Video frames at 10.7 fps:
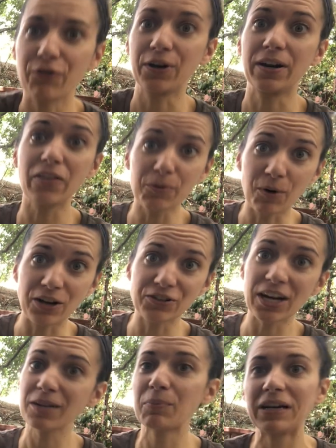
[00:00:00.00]
for another
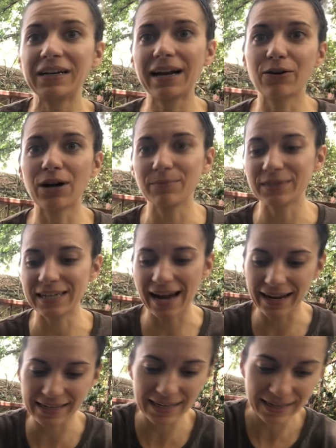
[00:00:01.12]
project, but now comes in
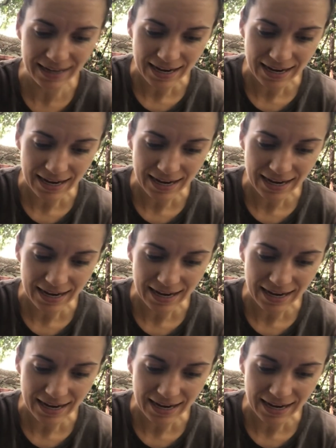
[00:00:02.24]
handy.